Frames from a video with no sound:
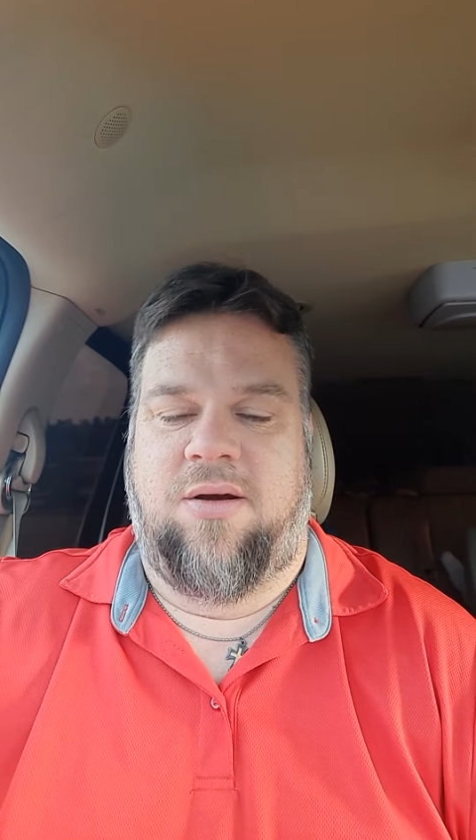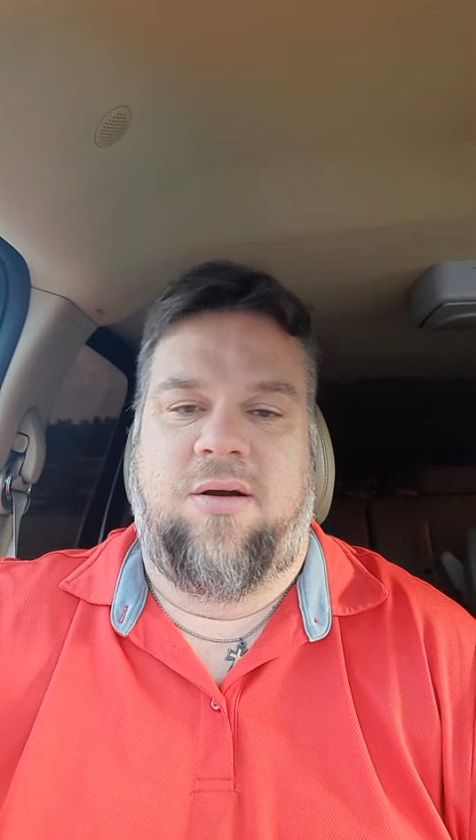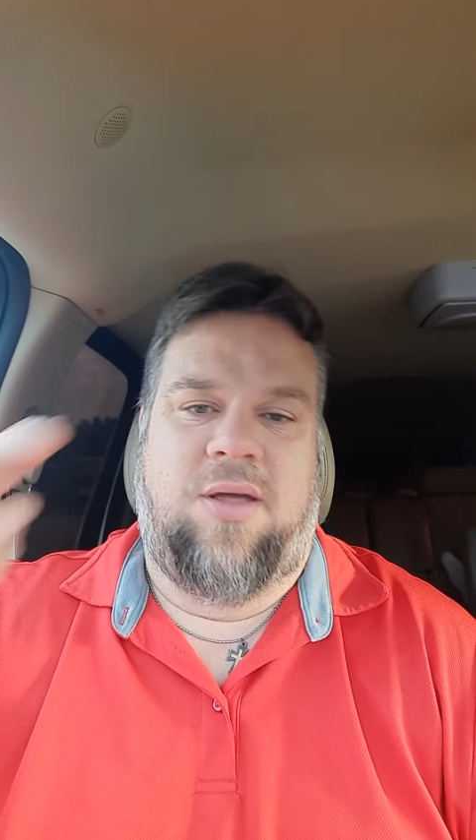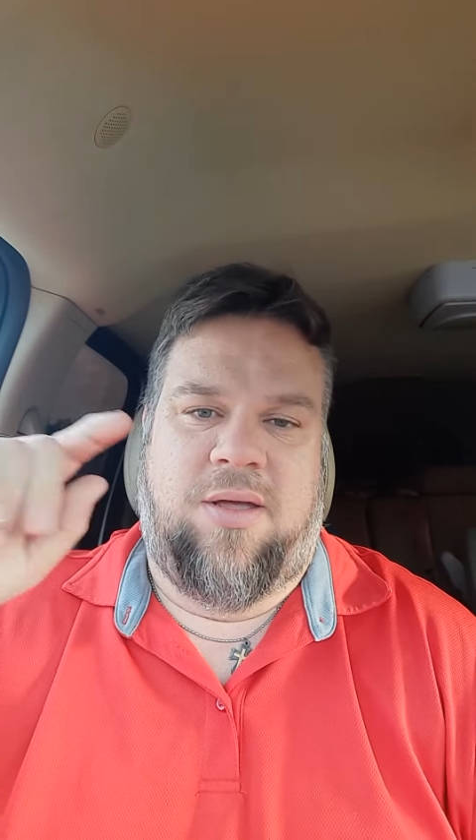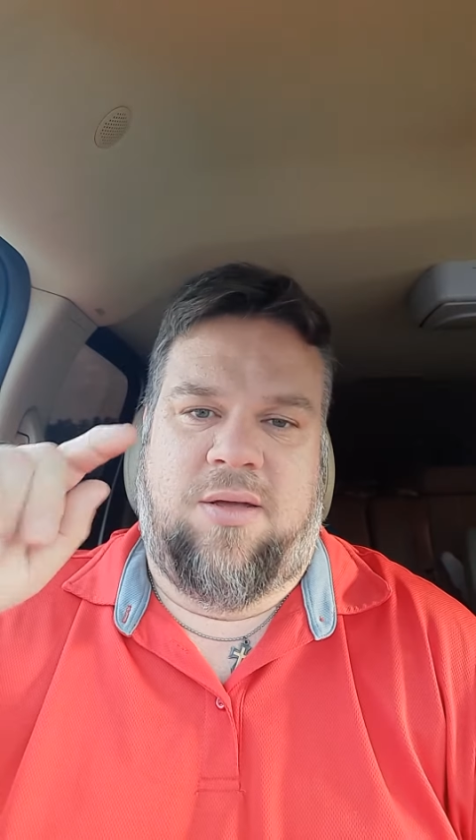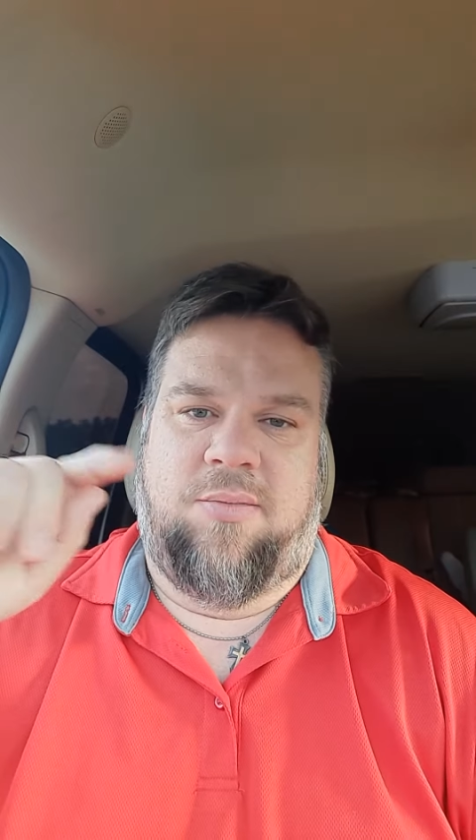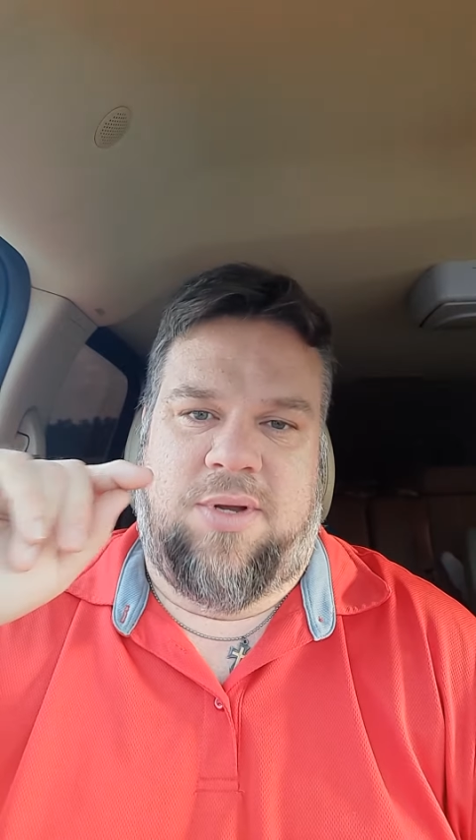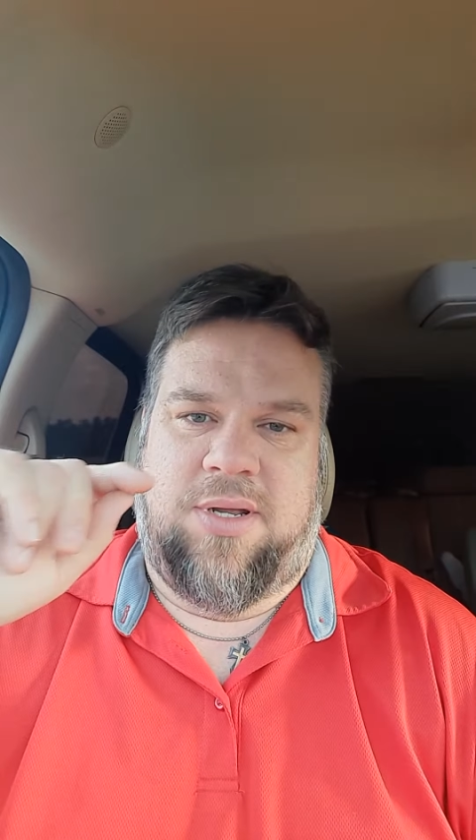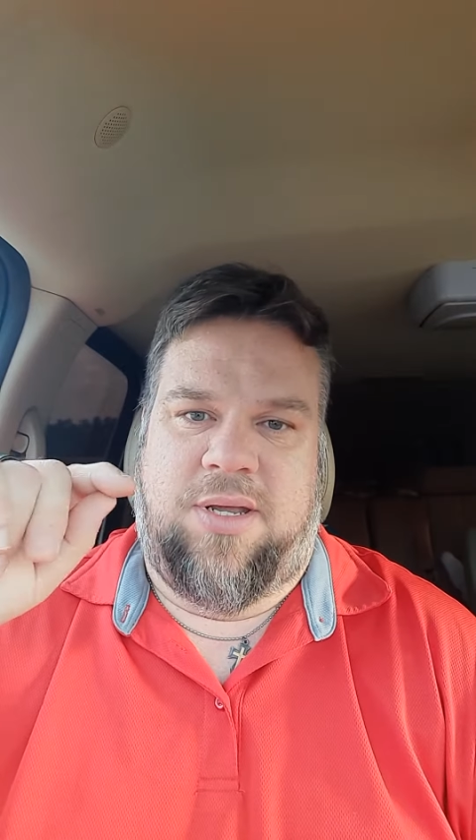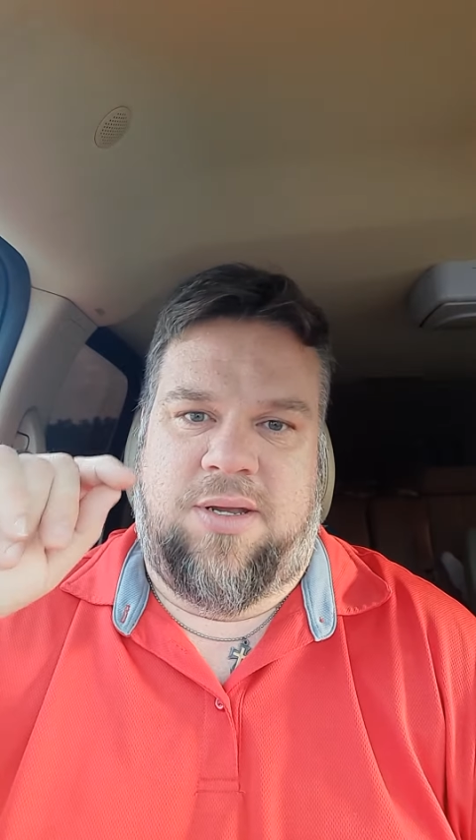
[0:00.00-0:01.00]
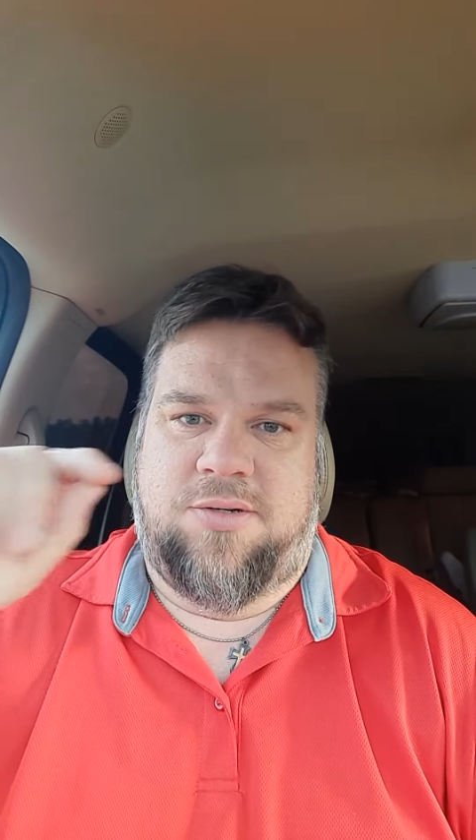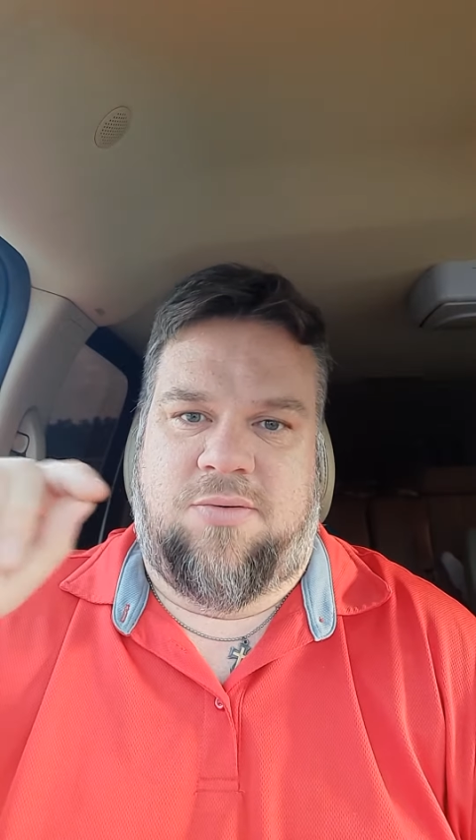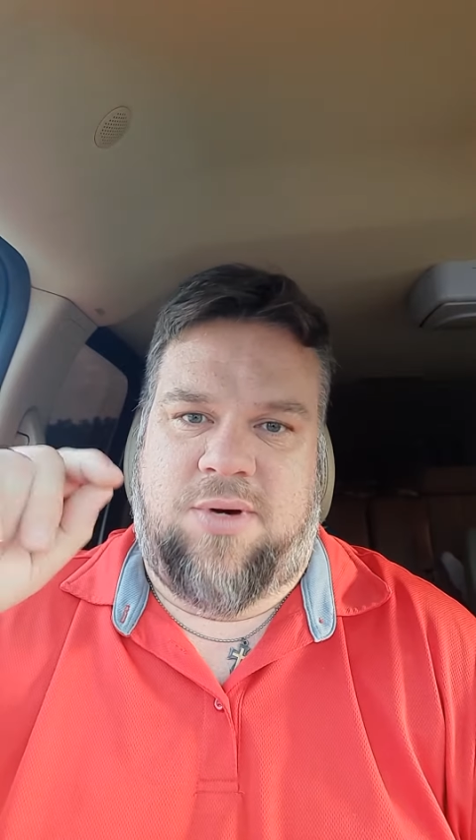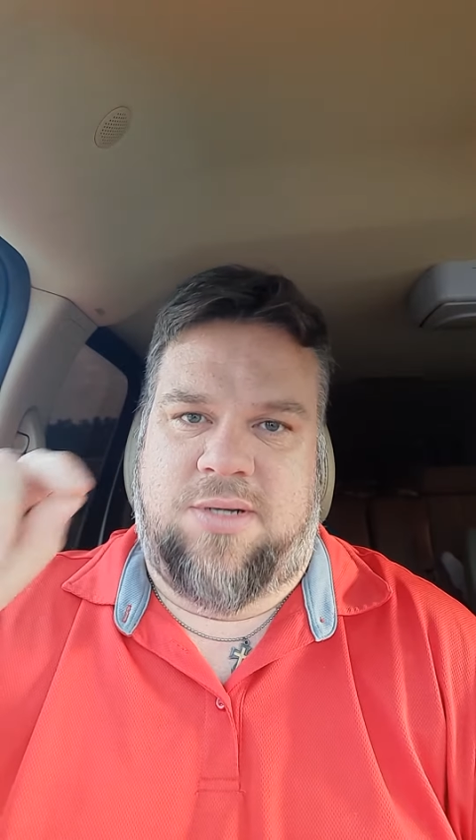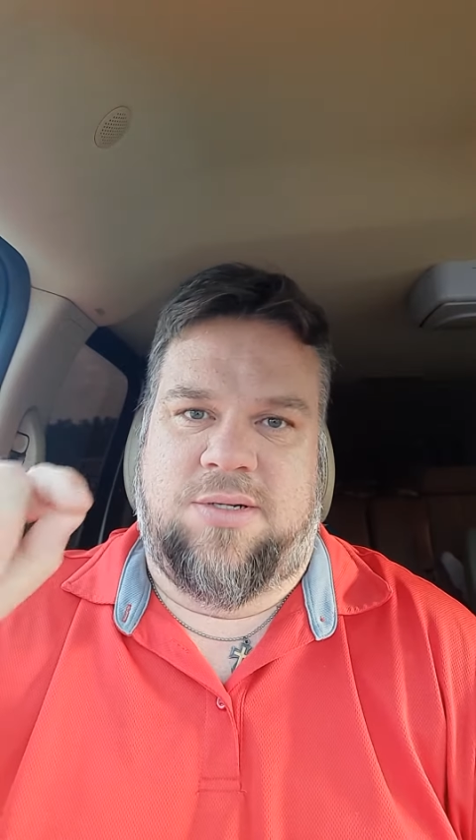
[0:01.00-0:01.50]
but He is
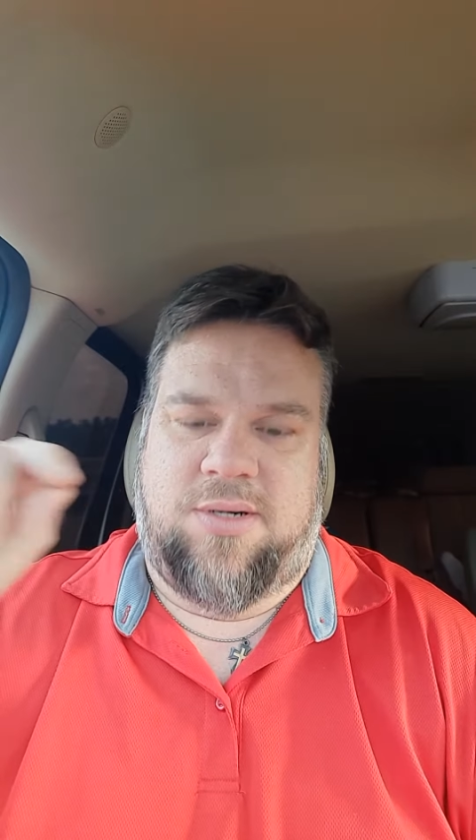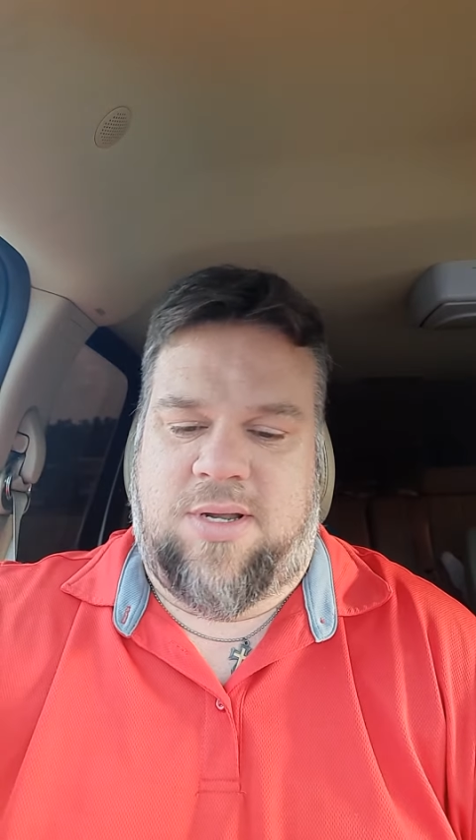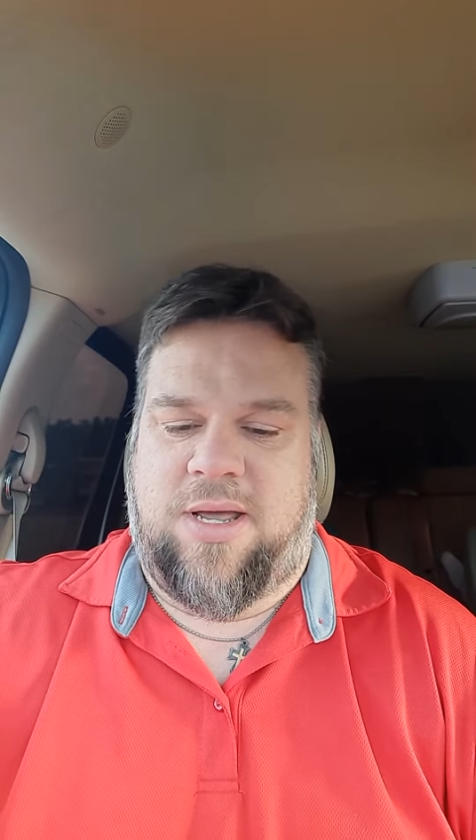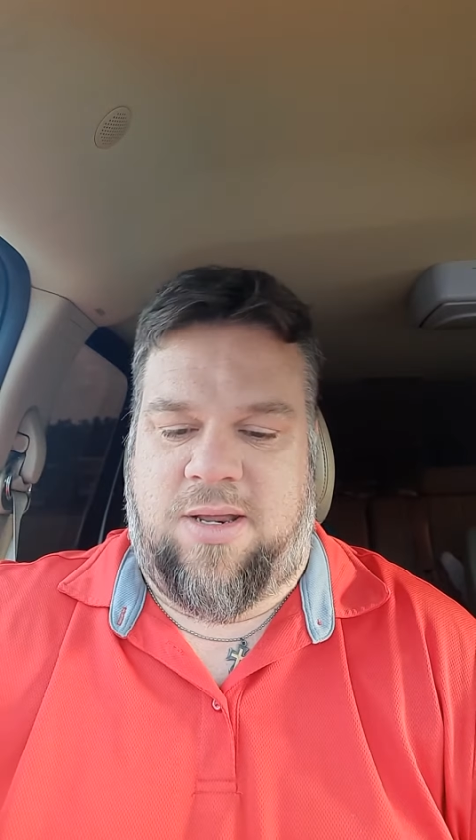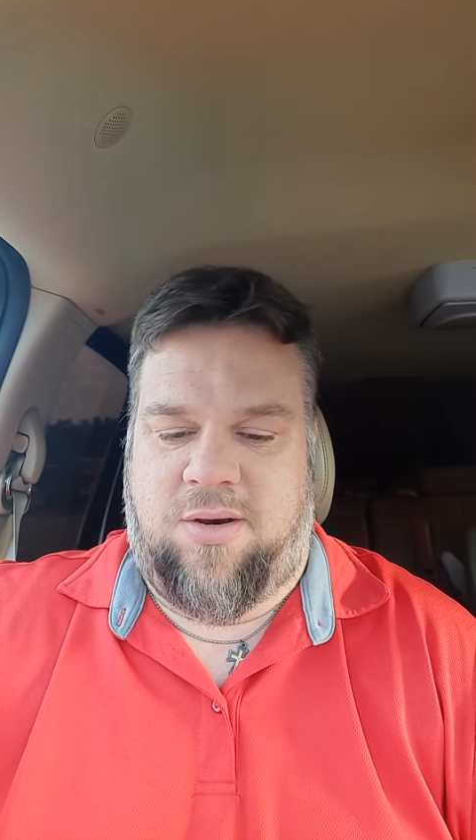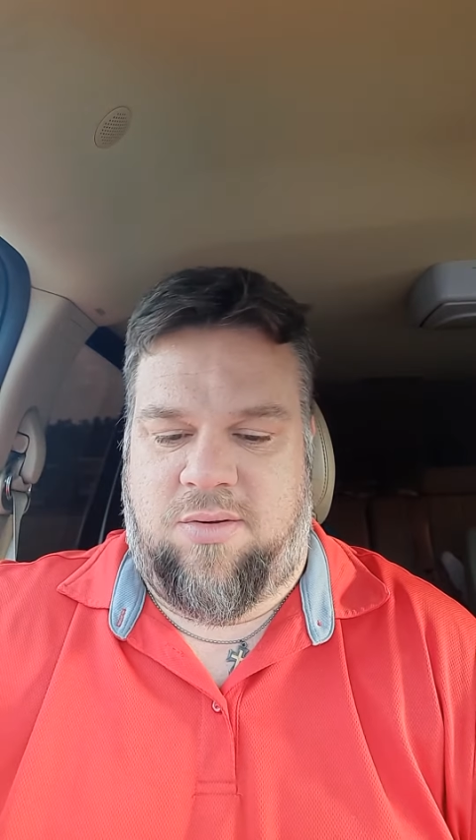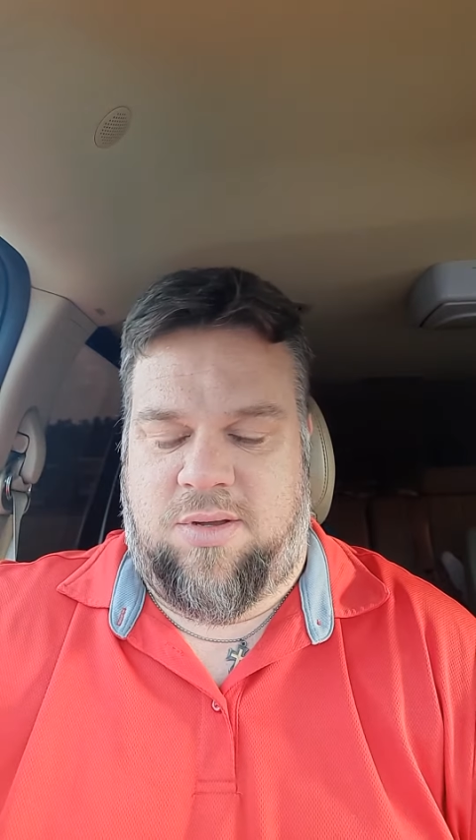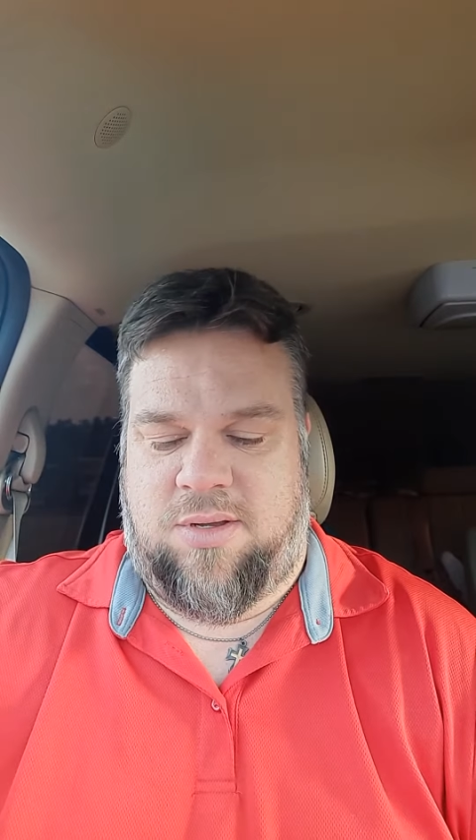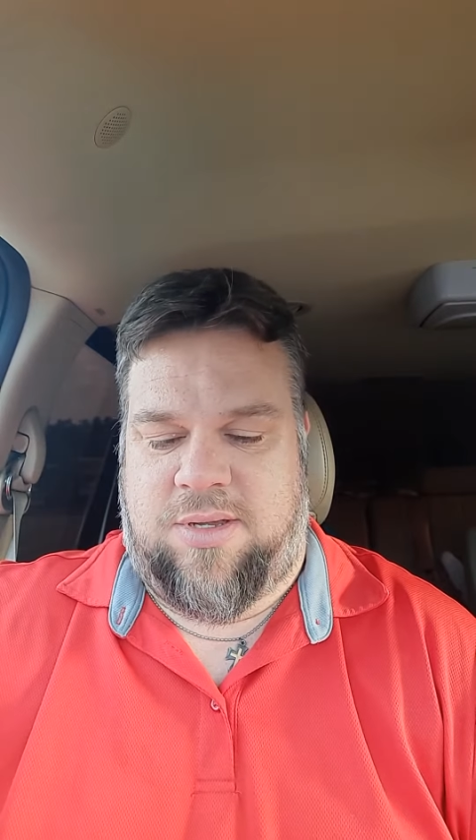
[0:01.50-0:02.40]
risen. Hallelujah.